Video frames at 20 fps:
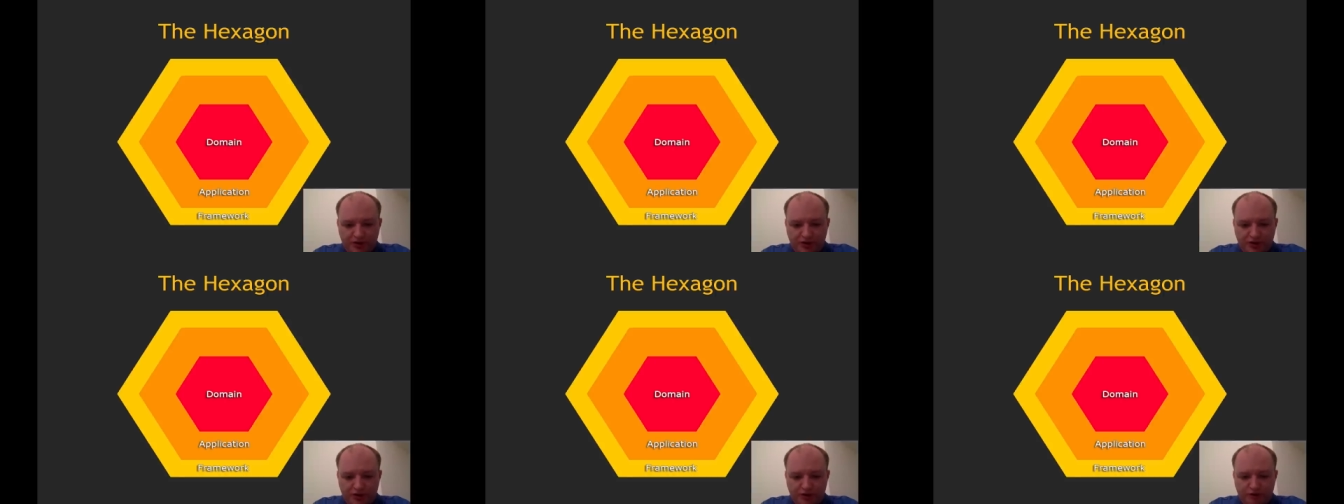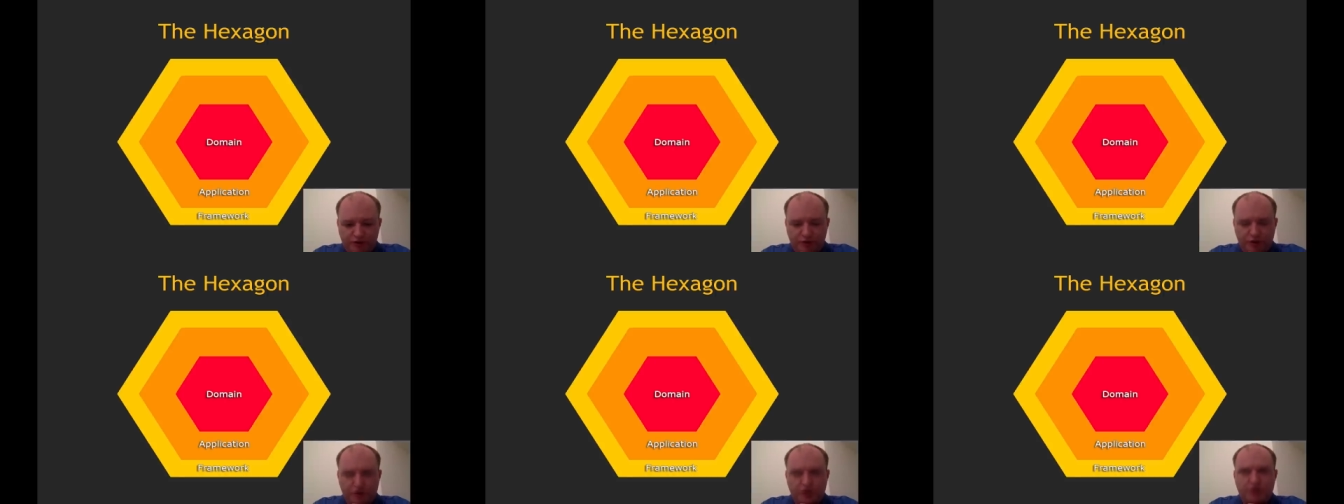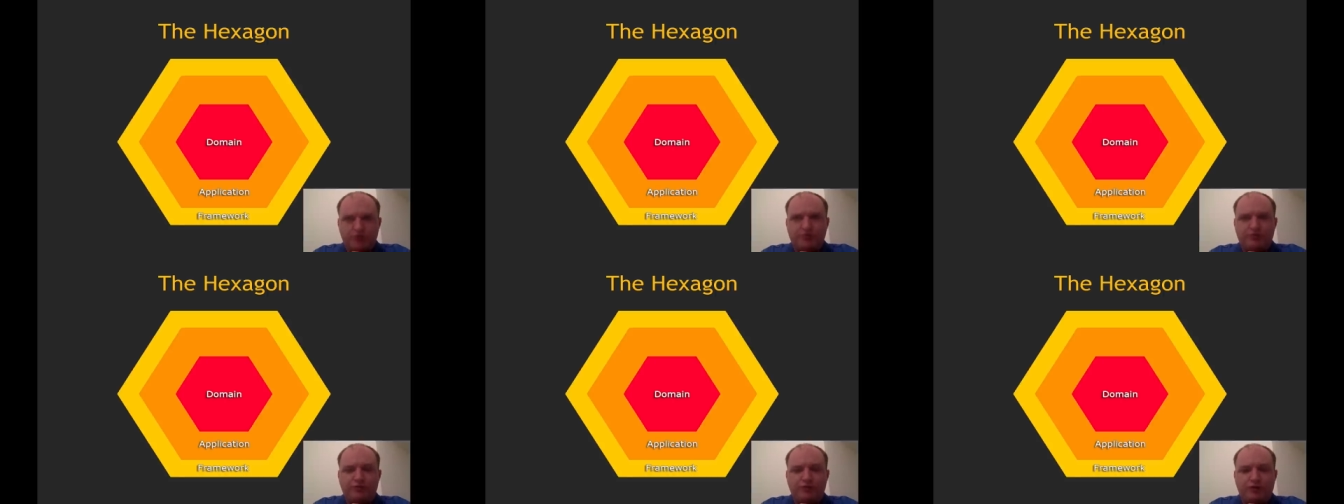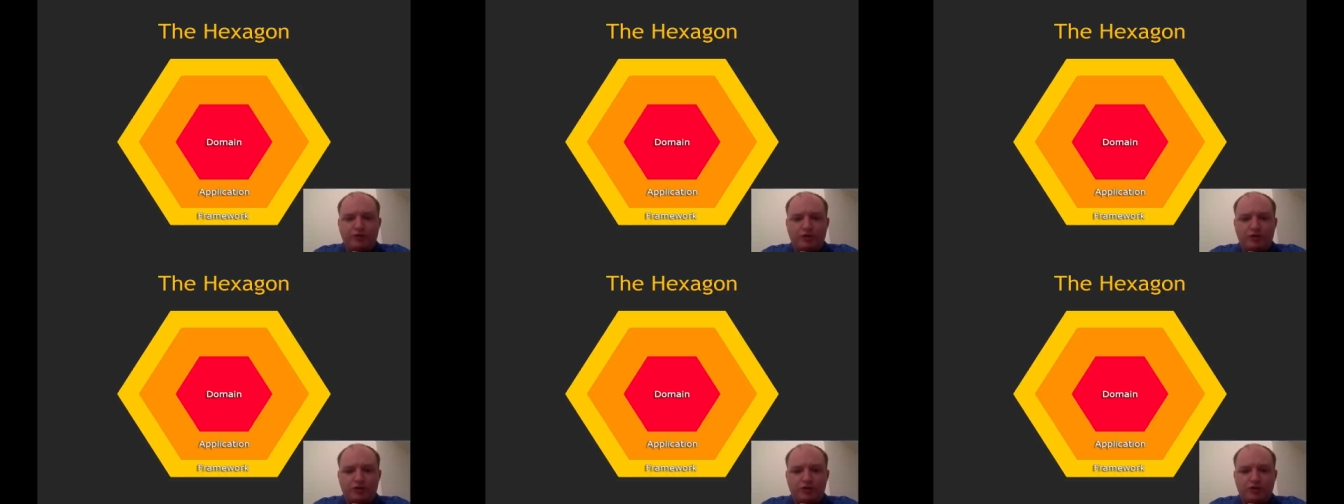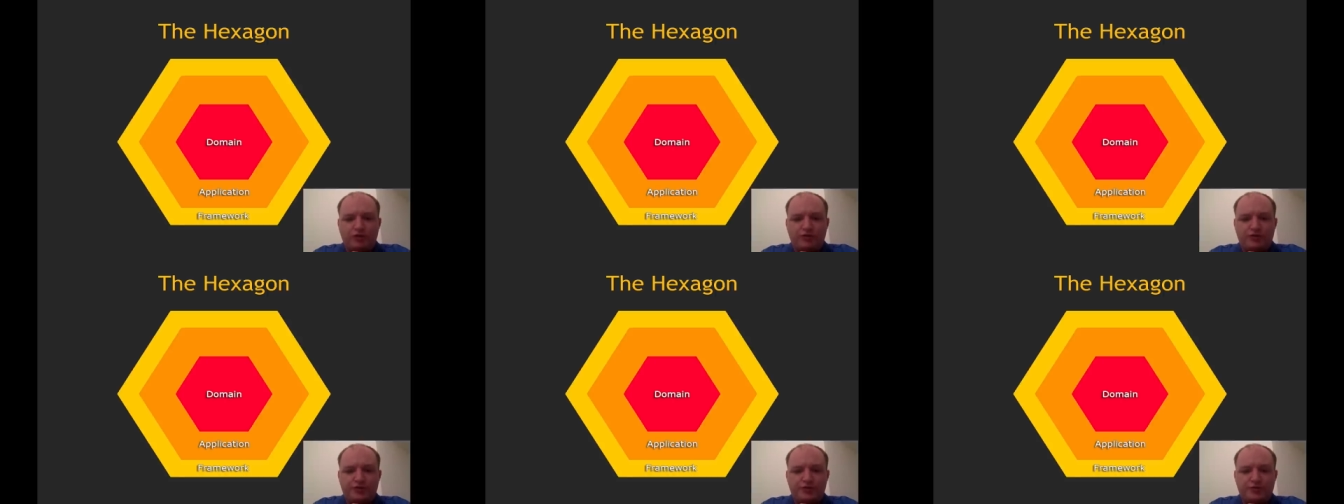In version
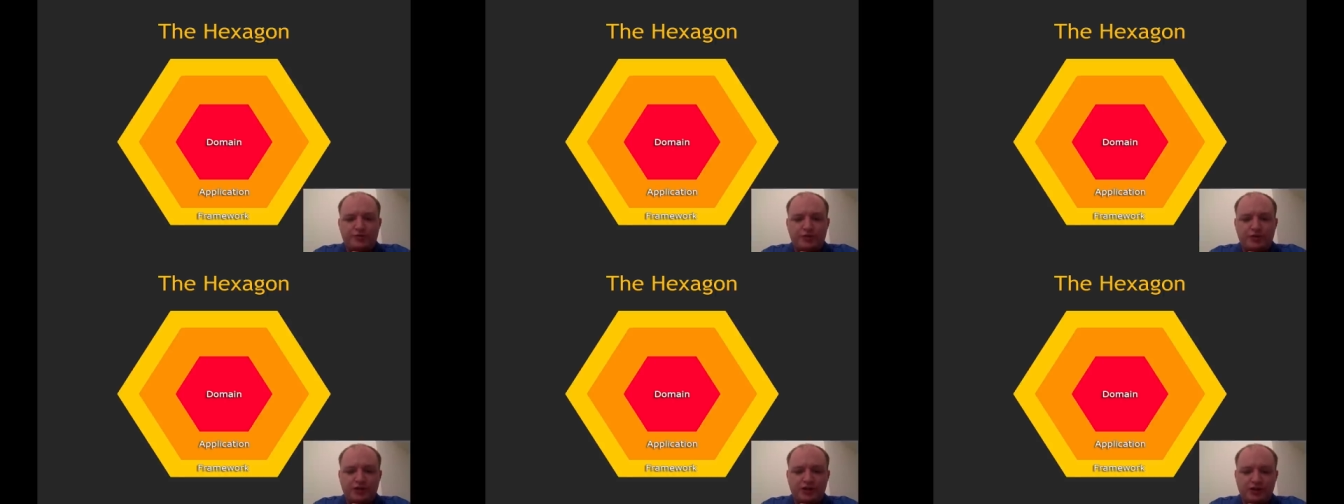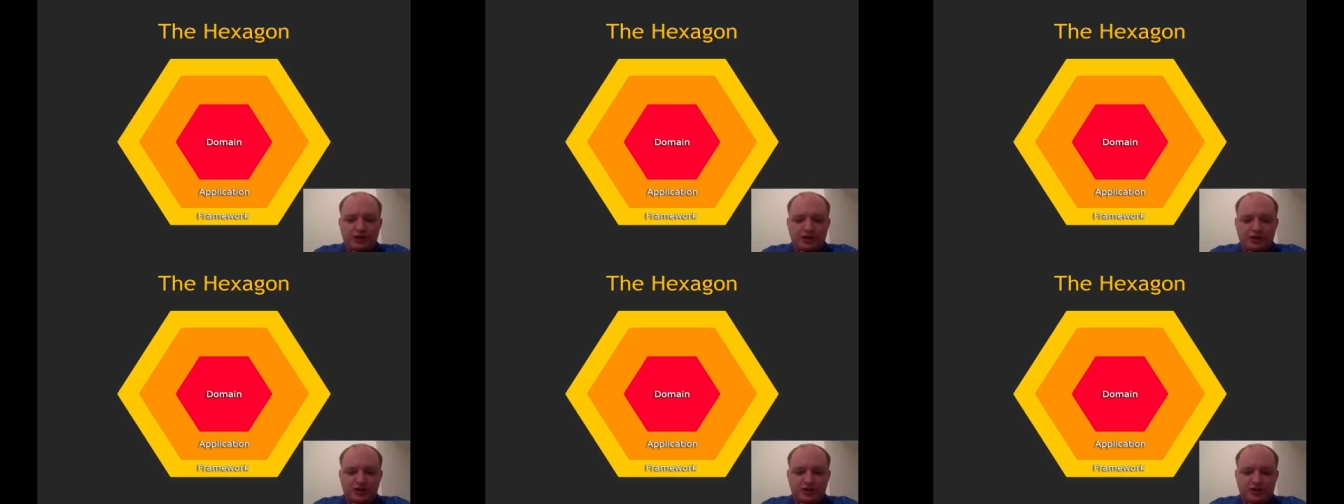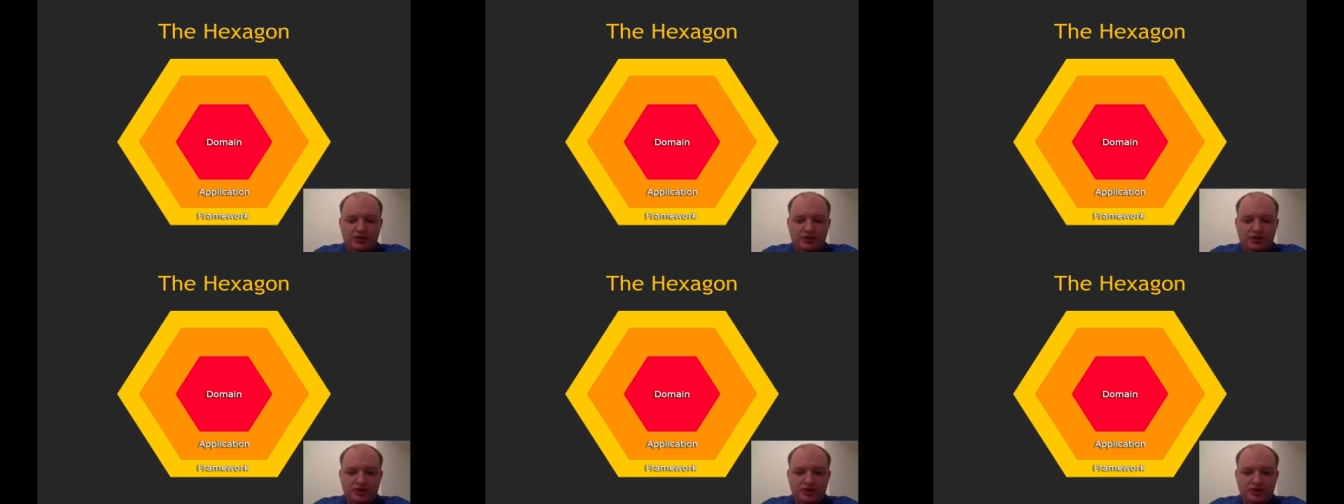4 of Spring,